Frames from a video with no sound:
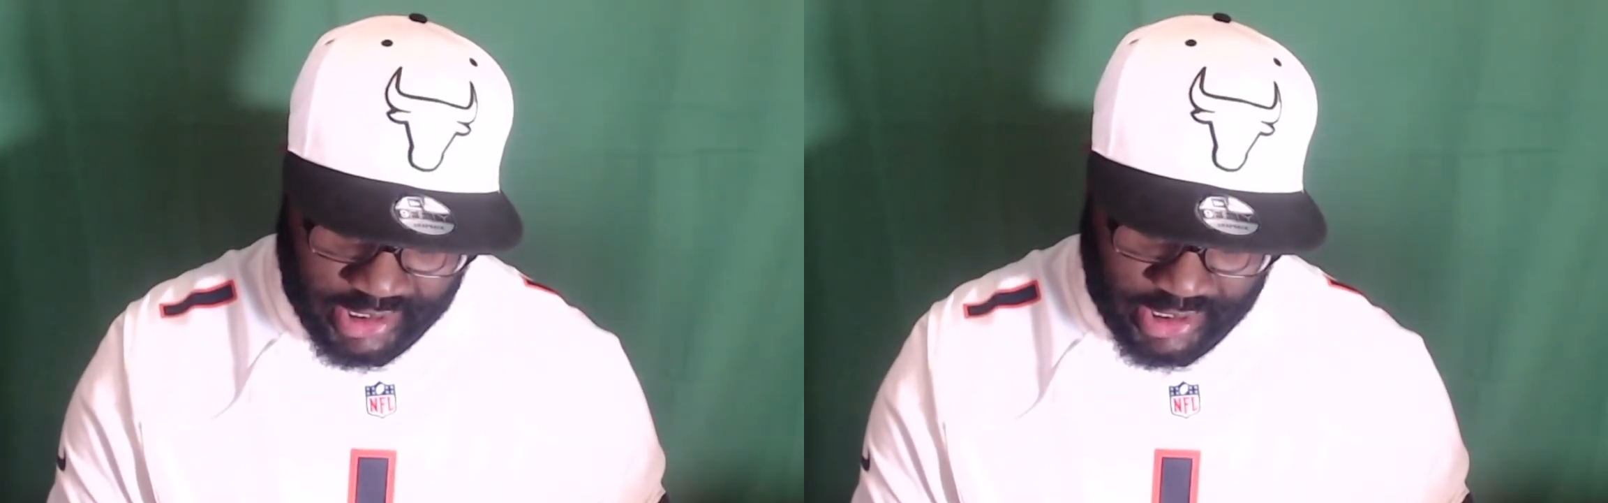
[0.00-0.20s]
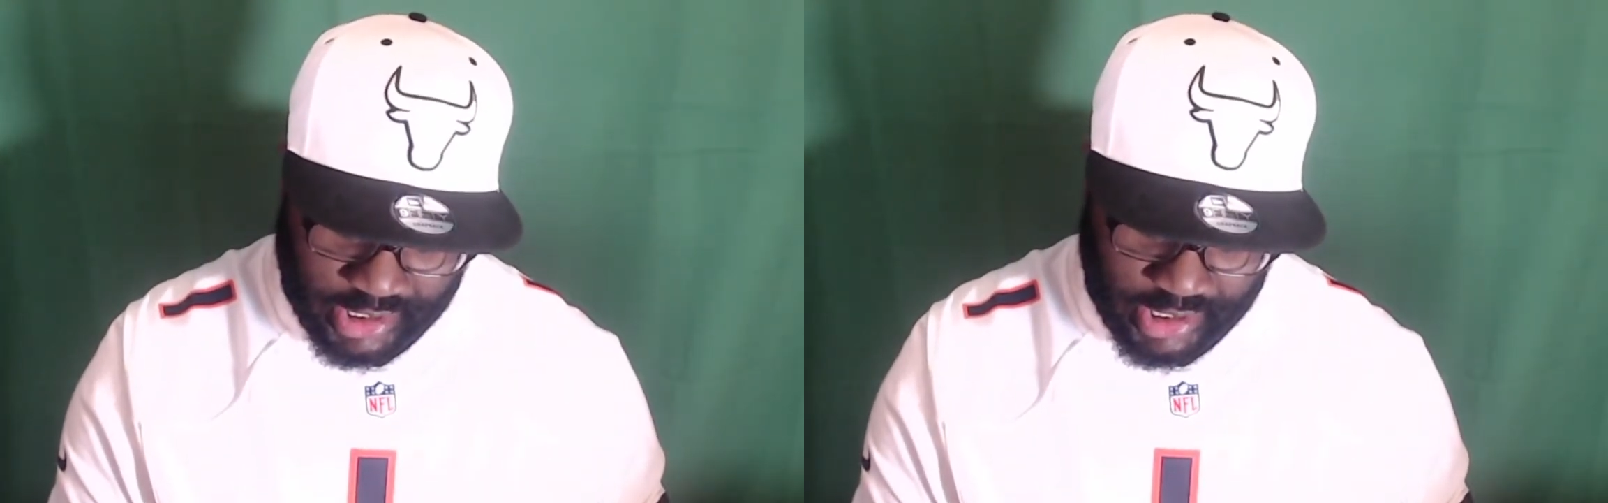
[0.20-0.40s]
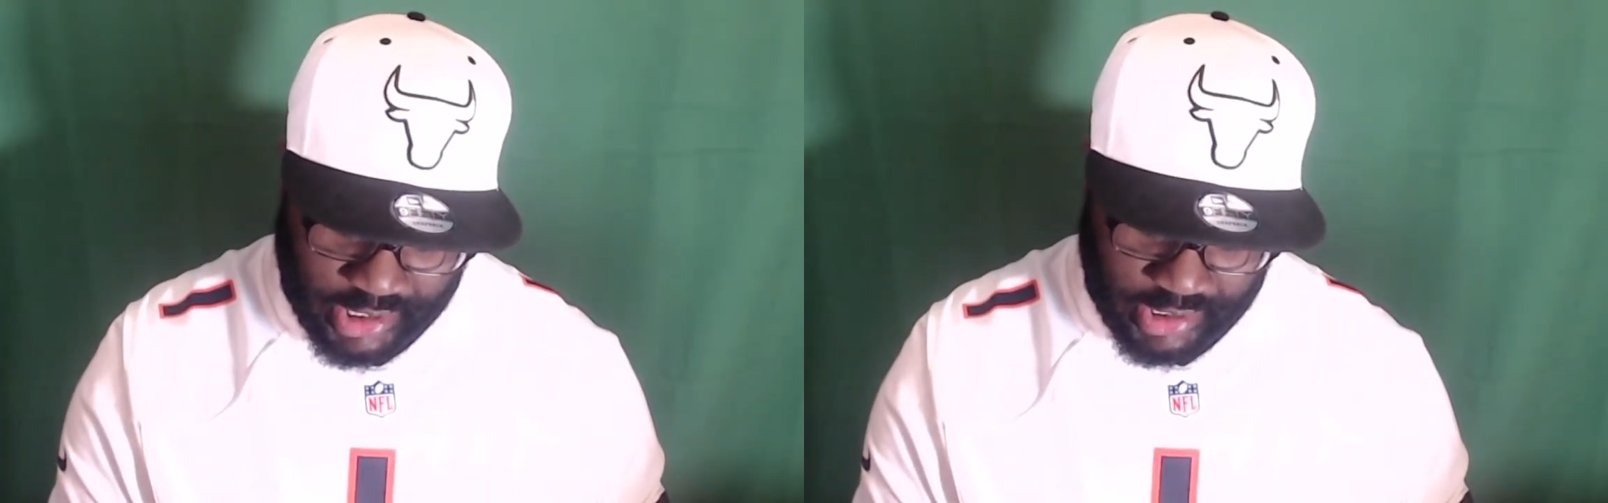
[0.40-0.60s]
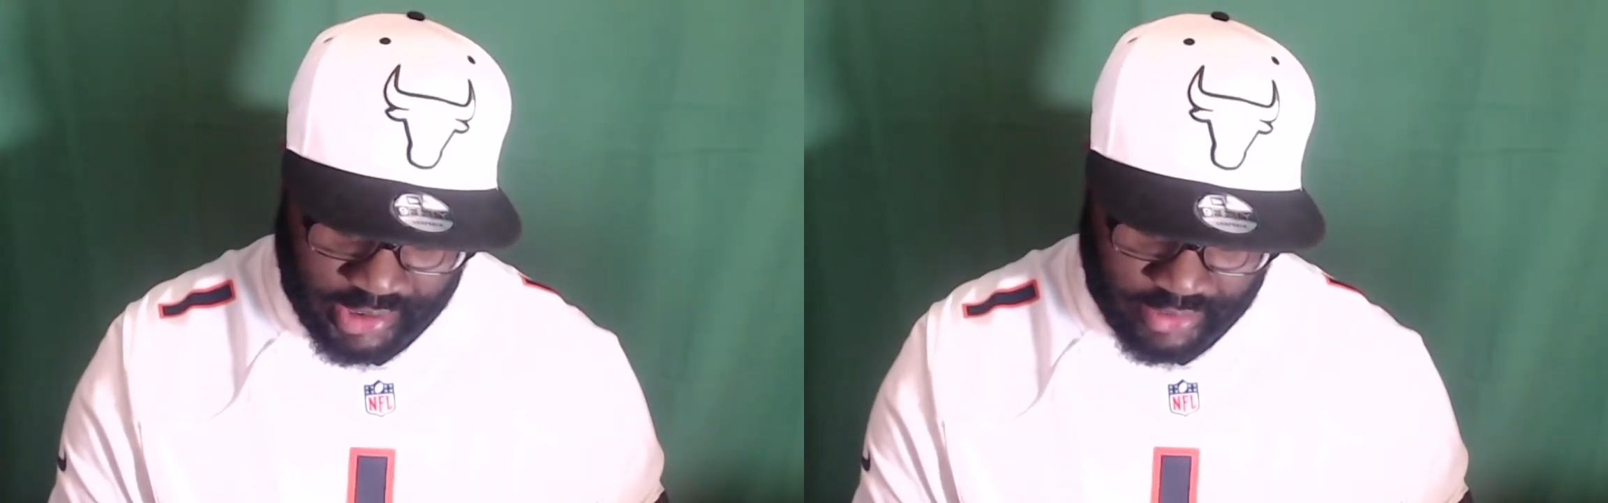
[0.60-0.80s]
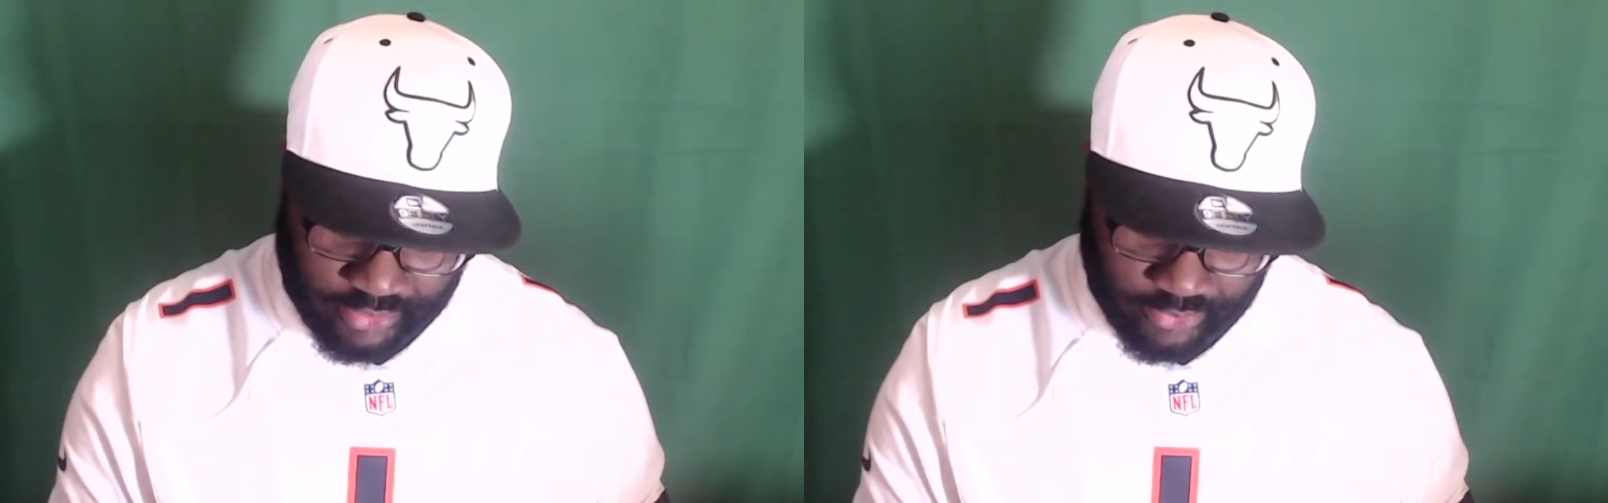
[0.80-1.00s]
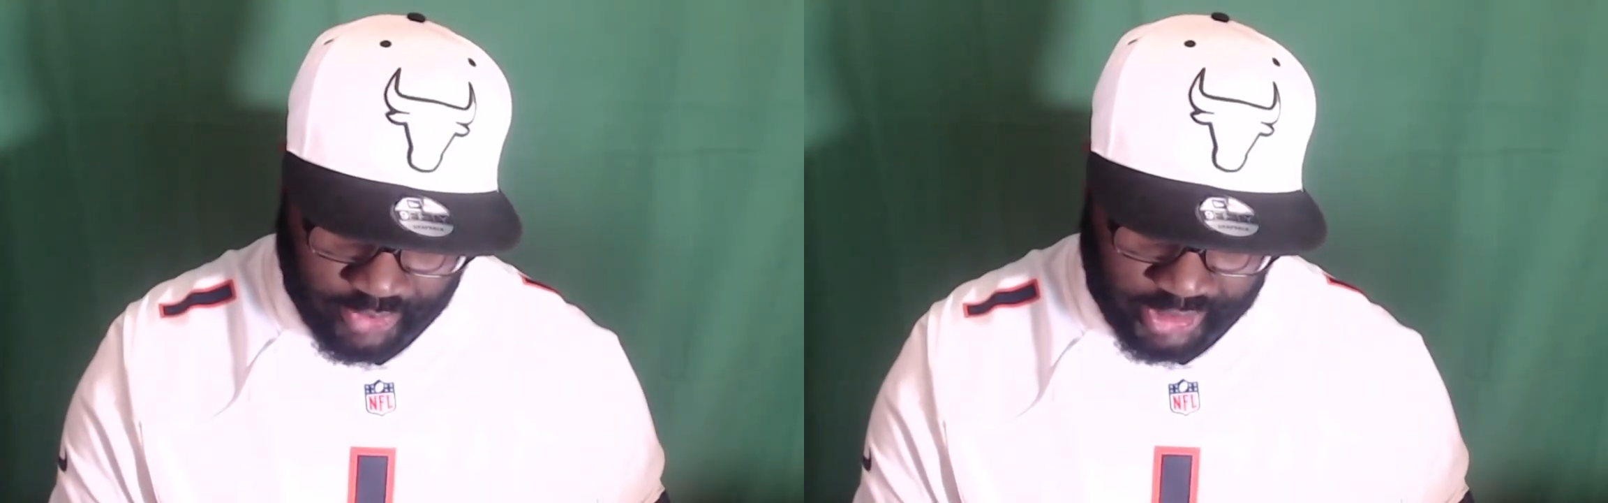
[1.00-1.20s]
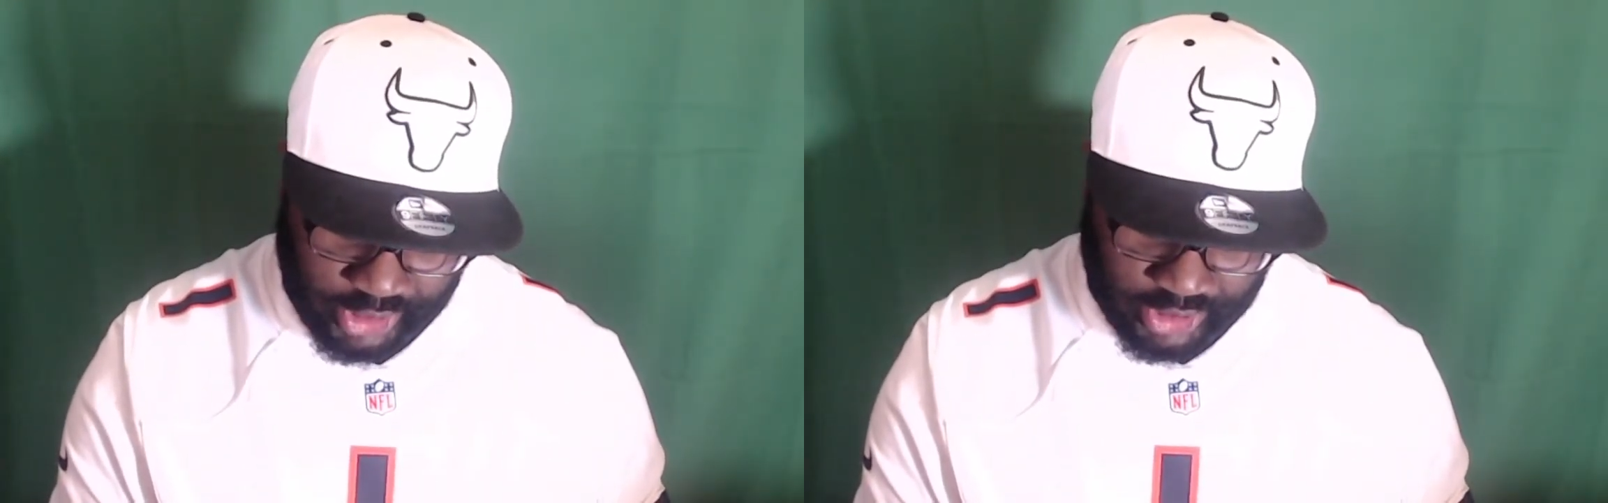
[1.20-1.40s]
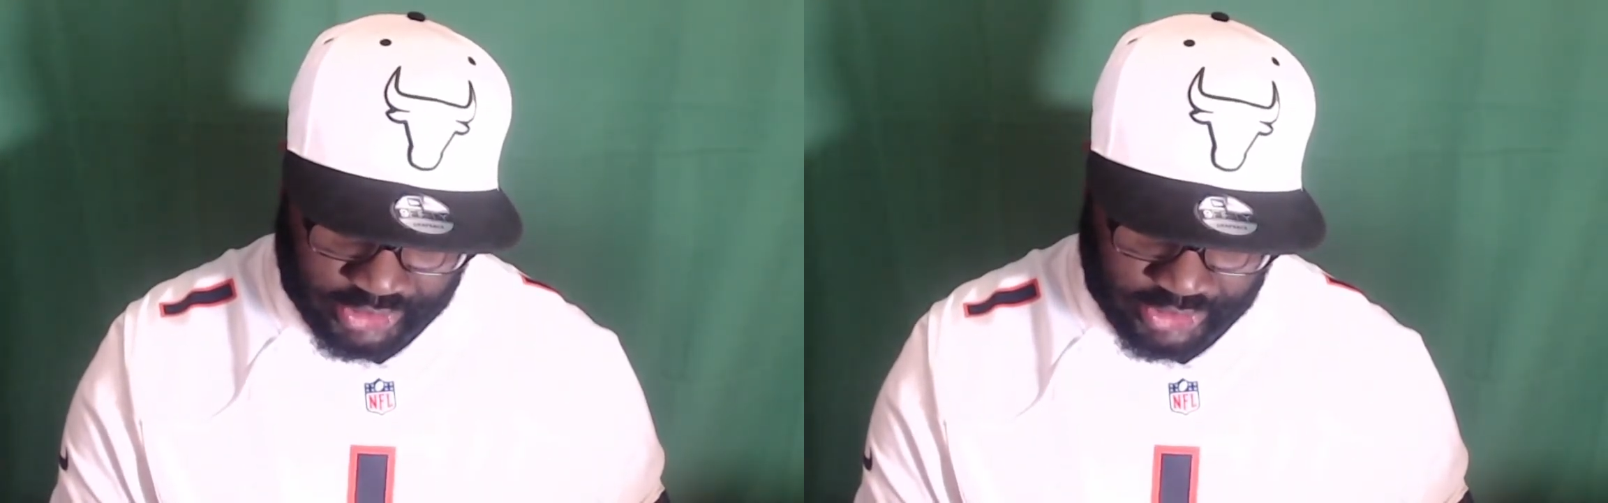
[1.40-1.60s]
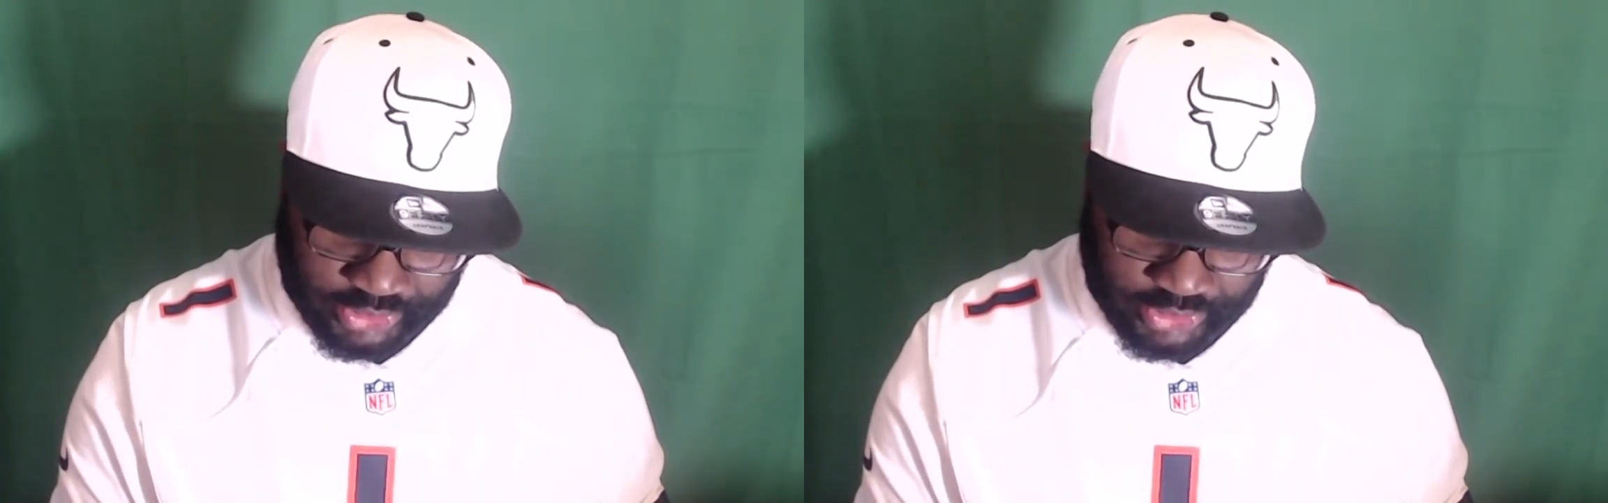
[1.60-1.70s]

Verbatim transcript: Uh, we lost